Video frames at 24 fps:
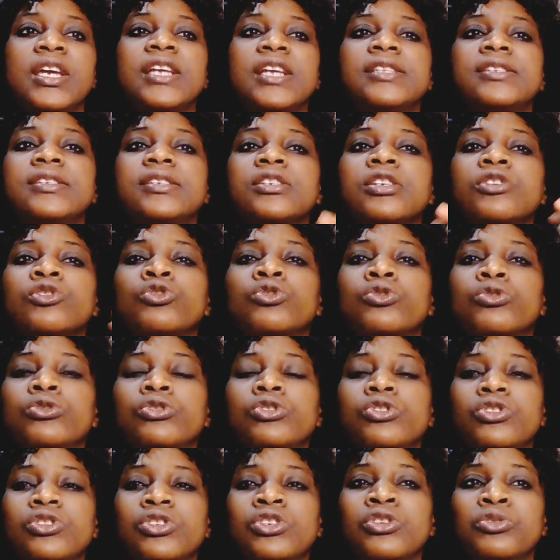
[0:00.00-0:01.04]
It's
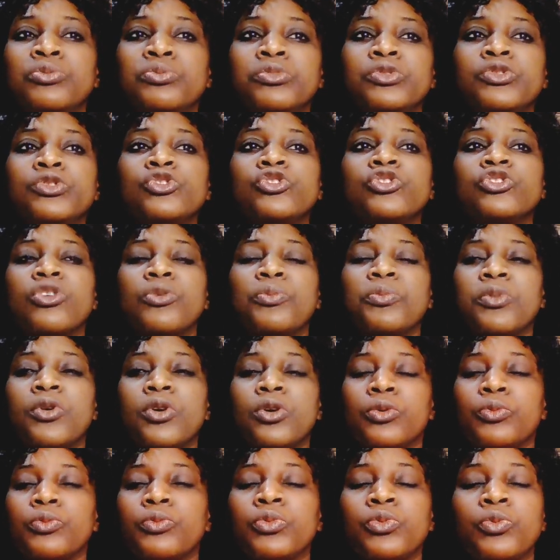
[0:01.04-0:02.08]
good immune
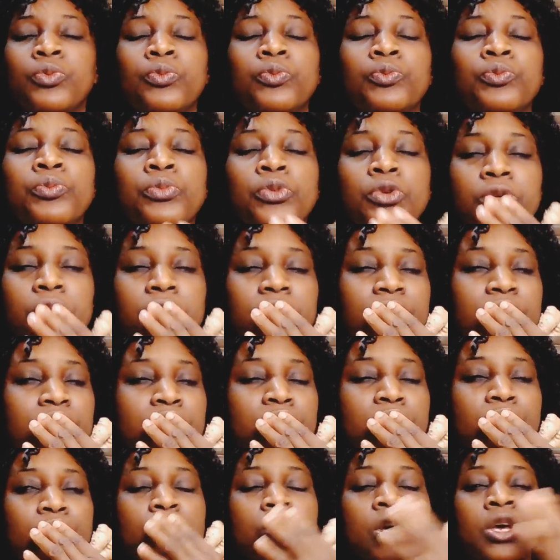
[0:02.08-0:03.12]
support,
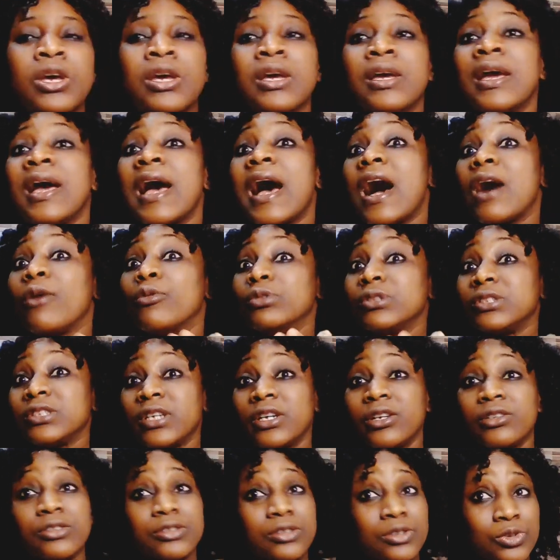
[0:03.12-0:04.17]
beautiful. I will
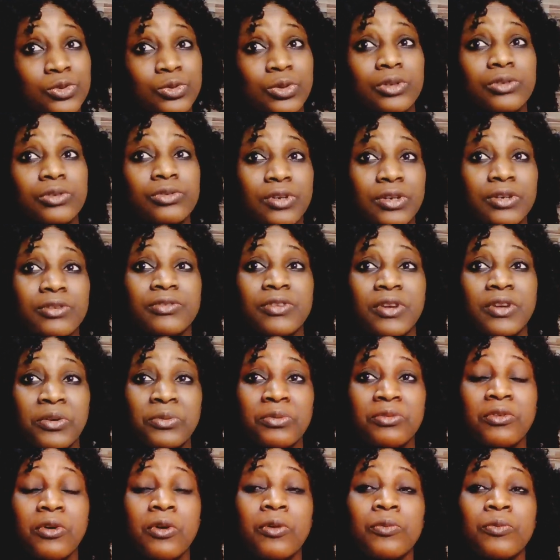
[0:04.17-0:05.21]
tell you this one for a
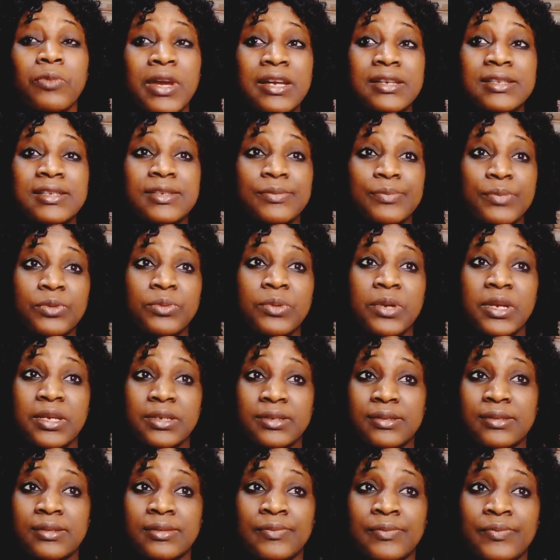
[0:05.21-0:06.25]
very long
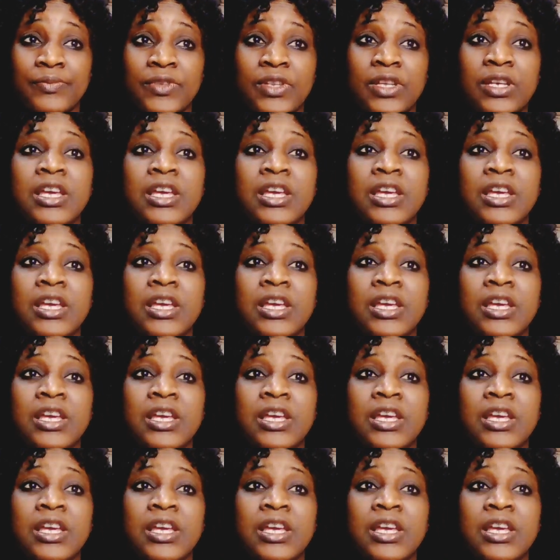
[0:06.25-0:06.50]
experience.